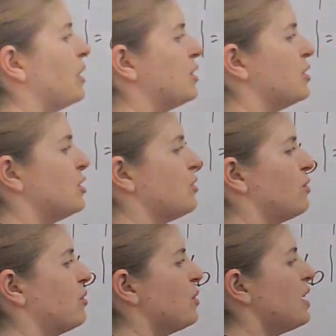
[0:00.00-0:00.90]
1,
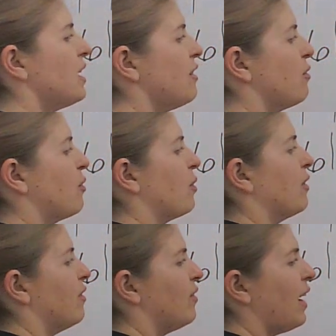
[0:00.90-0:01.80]
2, 3,
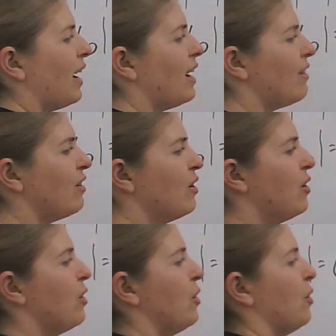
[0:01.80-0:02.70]
4, 5.
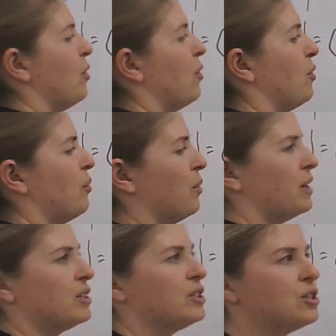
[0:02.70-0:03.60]

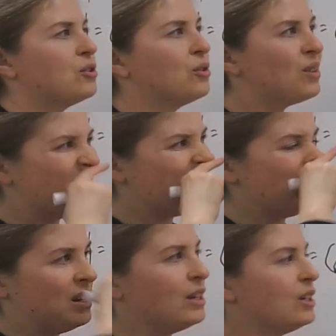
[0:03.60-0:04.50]
1, 2.
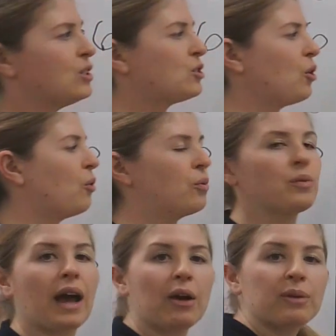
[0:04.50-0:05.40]
So
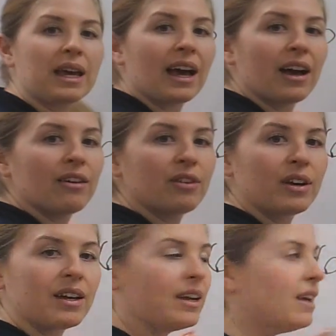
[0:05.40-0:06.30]
now we have
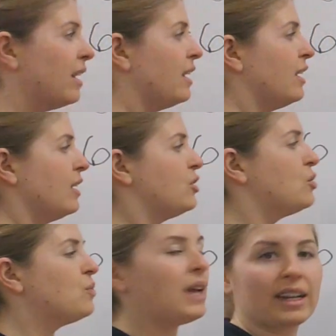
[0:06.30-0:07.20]

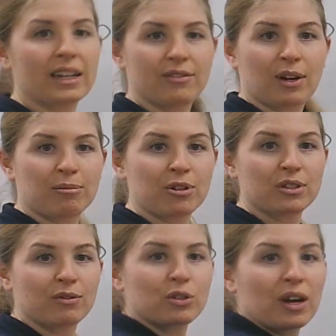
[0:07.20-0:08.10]
two negative
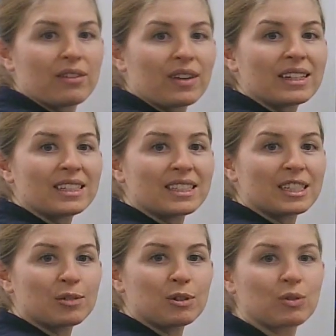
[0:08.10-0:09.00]
numbers. So we're trying to find the
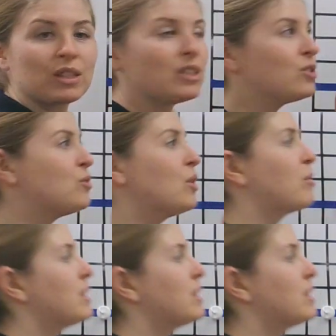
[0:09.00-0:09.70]
distance between these two